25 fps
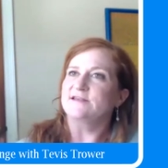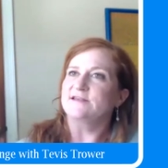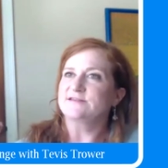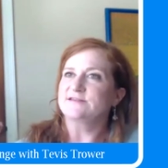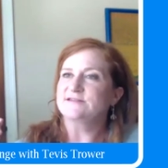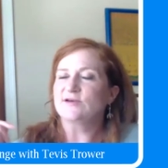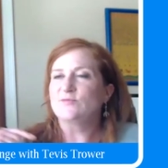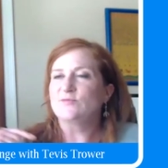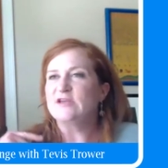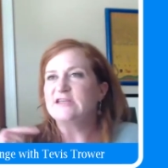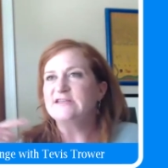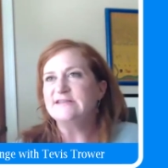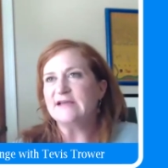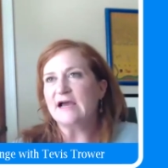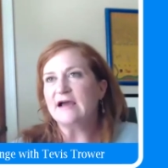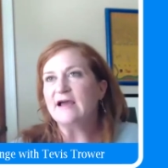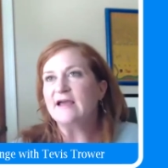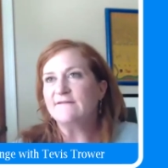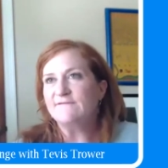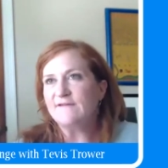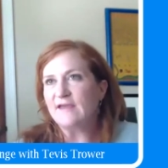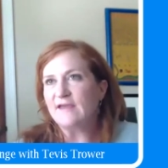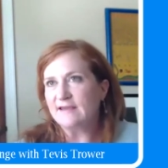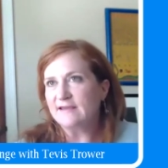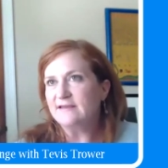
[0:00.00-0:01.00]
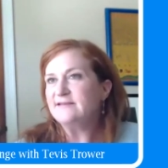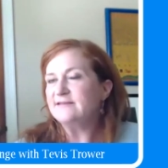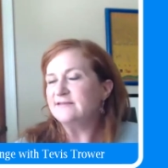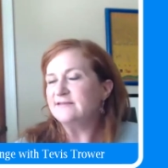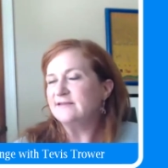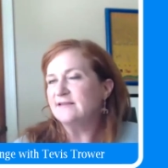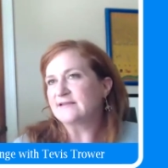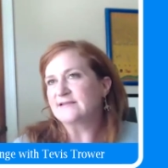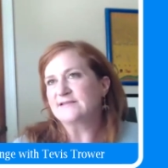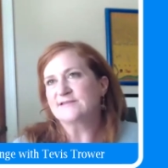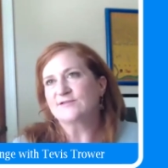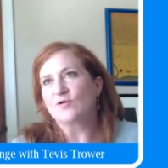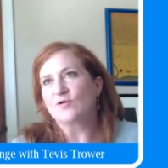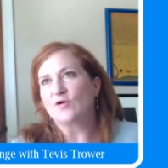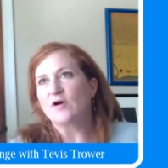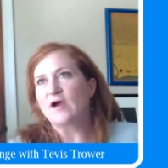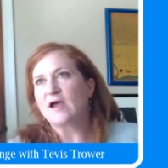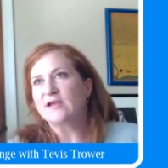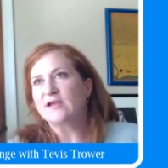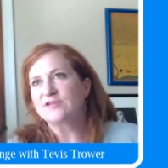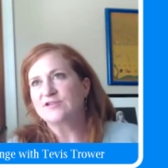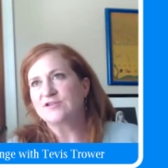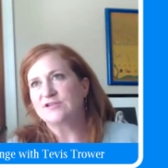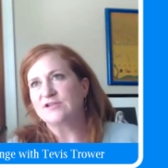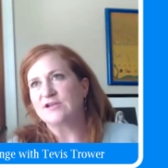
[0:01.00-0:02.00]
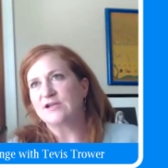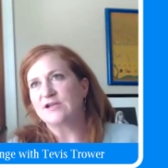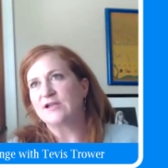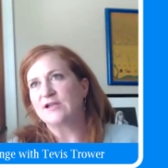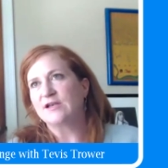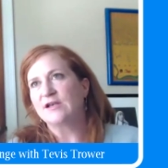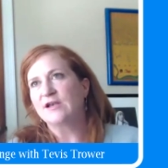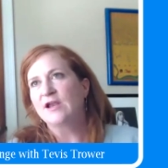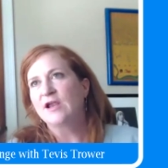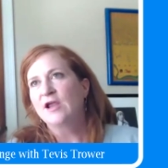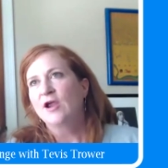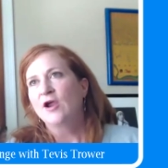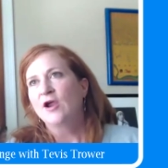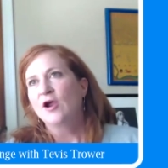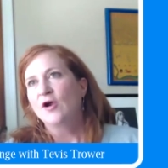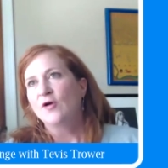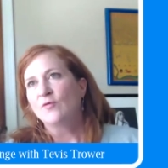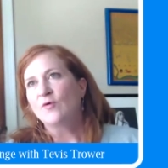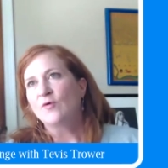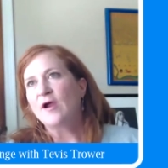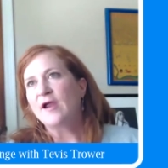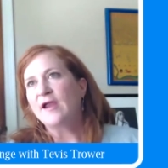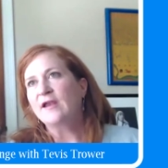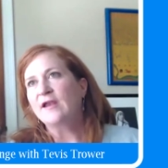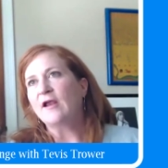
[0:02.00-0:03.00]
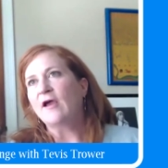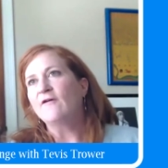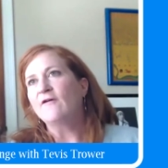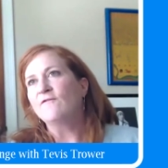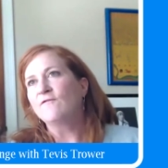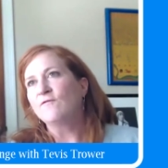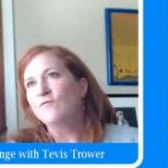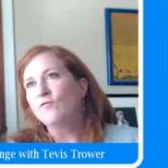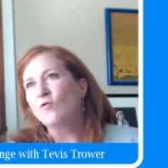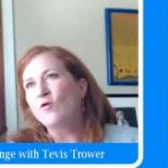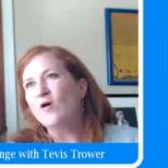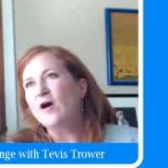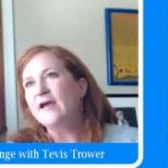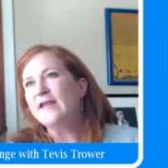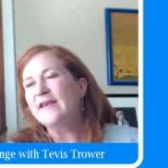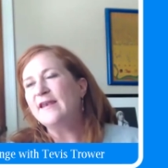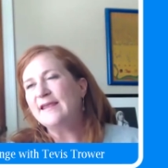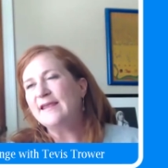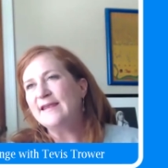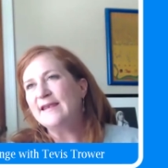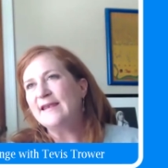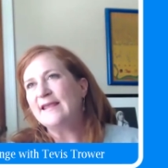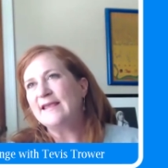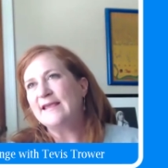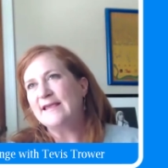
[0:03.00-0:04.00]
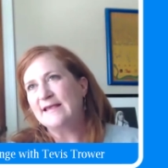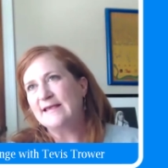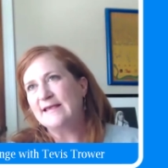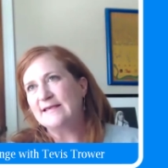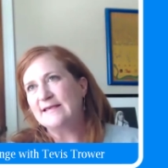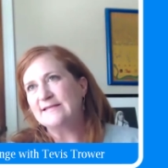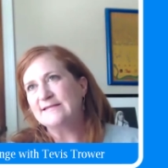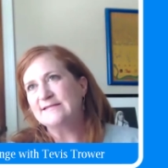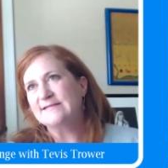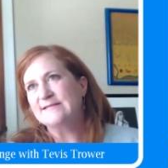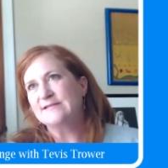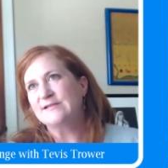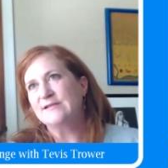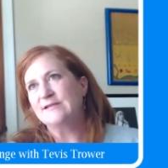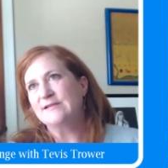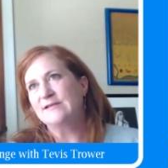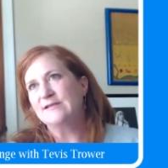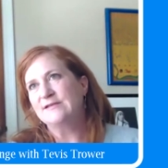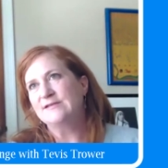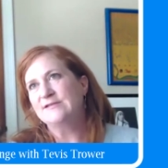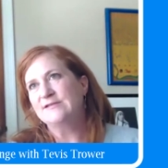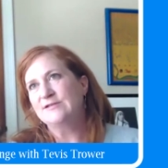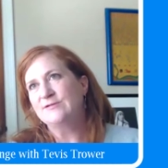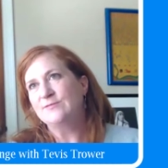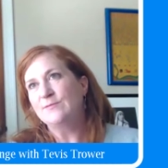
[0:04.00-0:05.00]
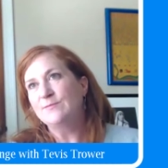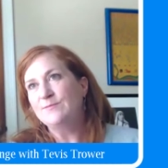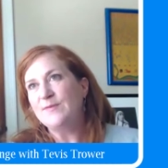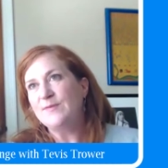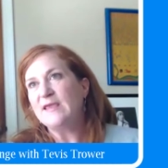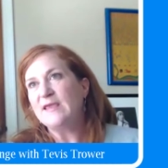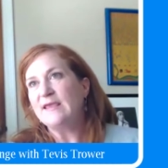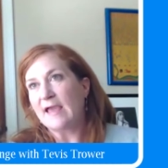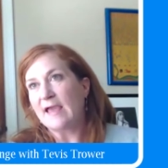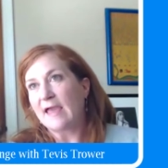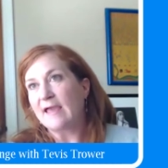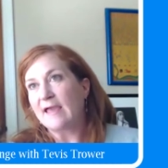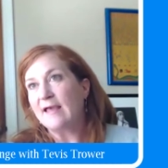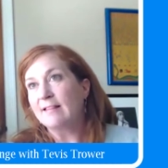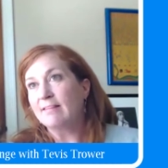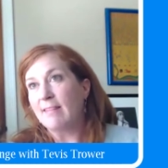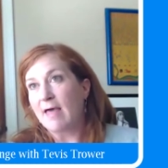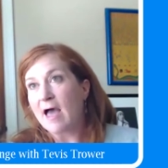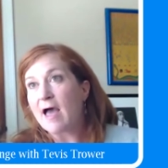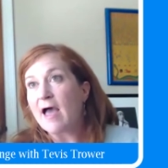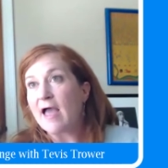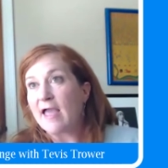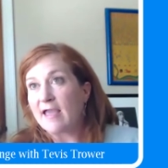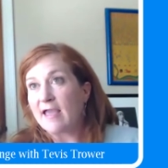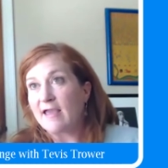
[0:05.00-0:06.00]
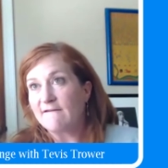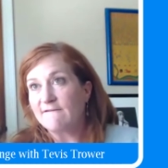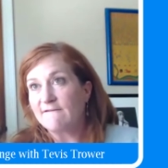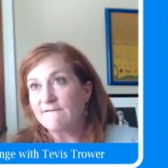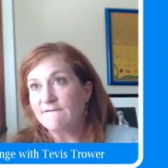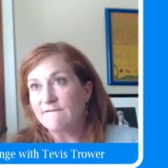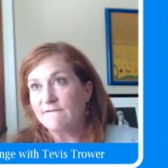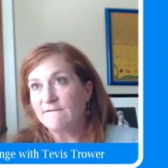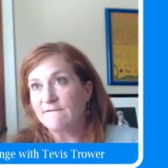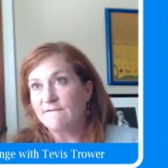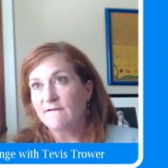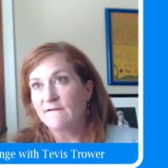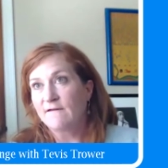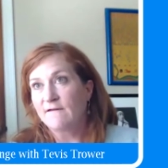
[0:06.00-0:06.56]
So we dive into this question, right, of what it is to be a life.